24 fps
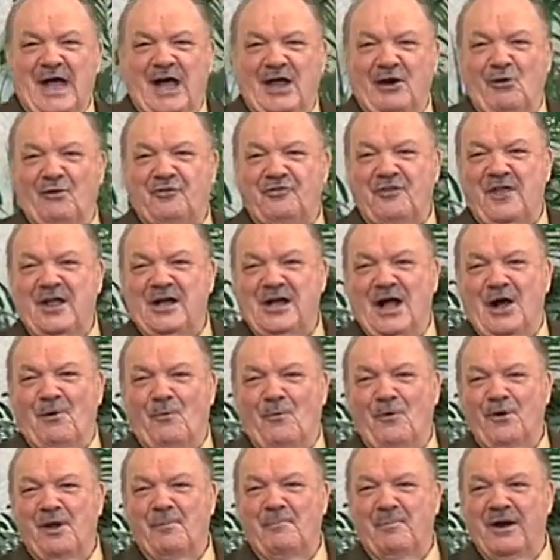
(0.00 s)
I don't think I
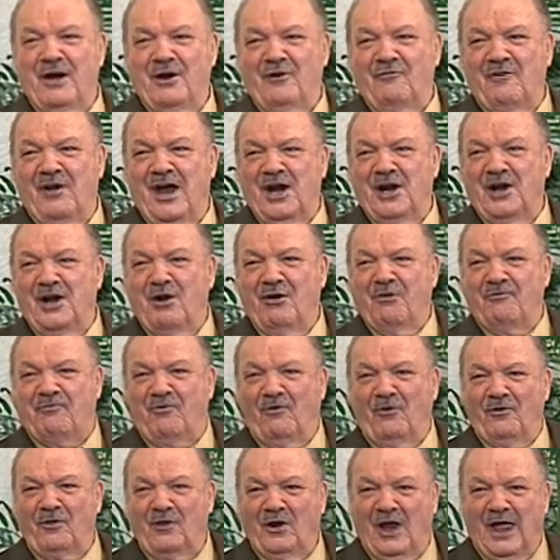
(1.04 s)
want to be around here
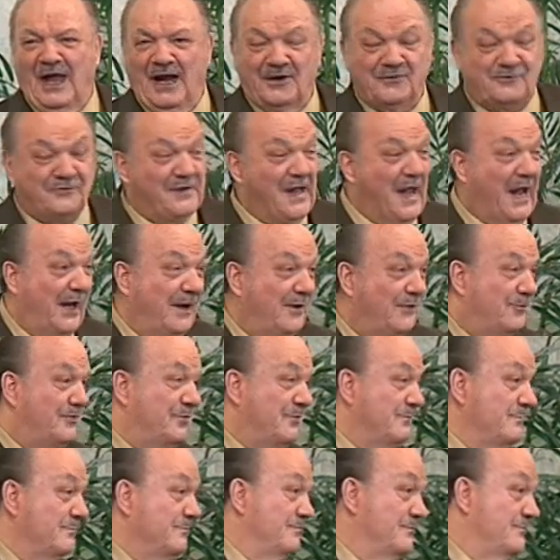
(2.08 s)
for the last
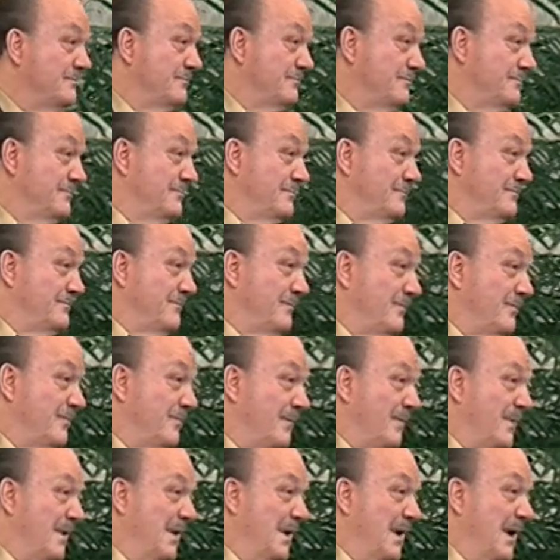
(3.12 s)
days.
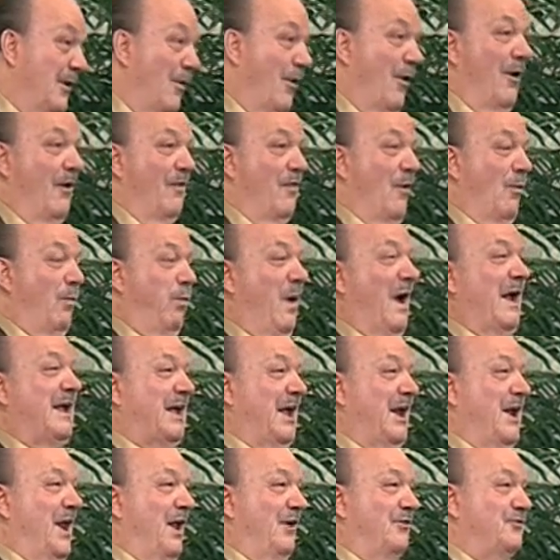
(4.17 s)
And all the
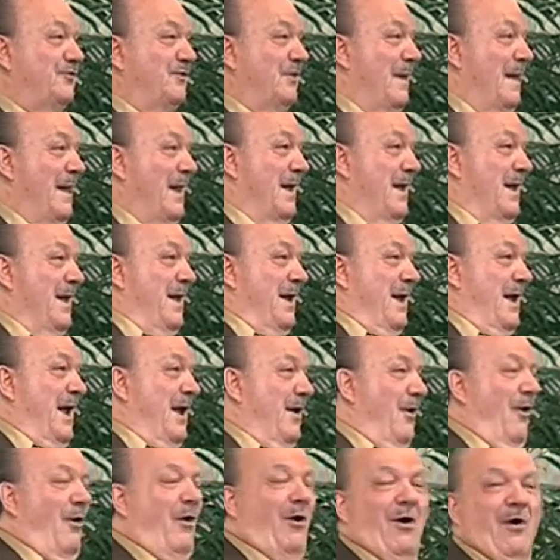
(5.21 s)
wickedness
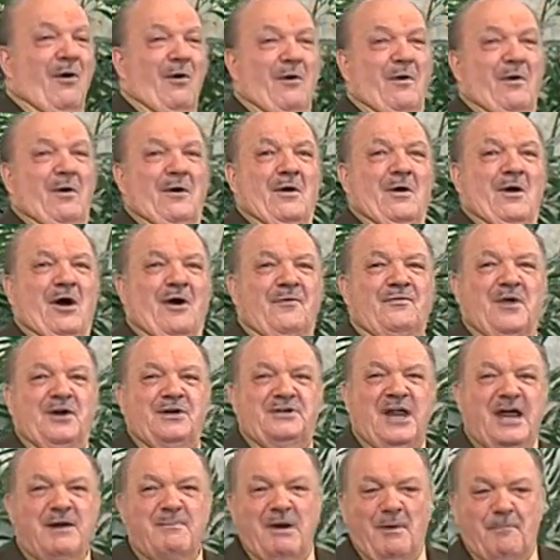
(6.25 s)
and all of the
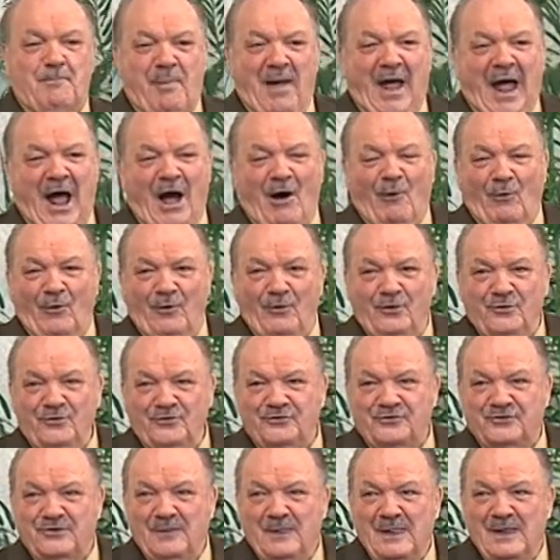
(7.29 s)
demon
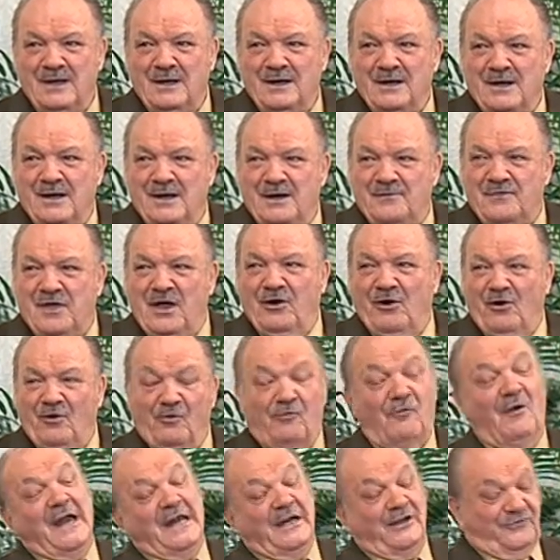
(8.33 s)
powers that
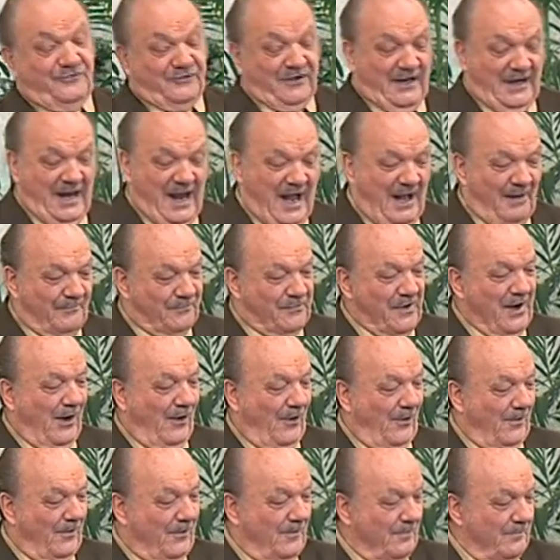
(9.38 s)
are raging out
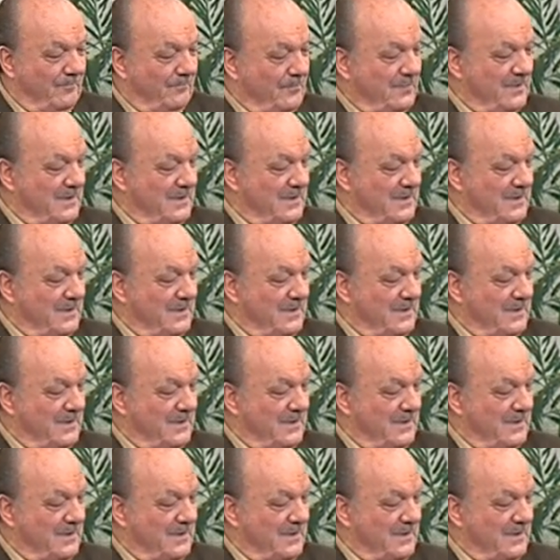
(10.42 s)
there.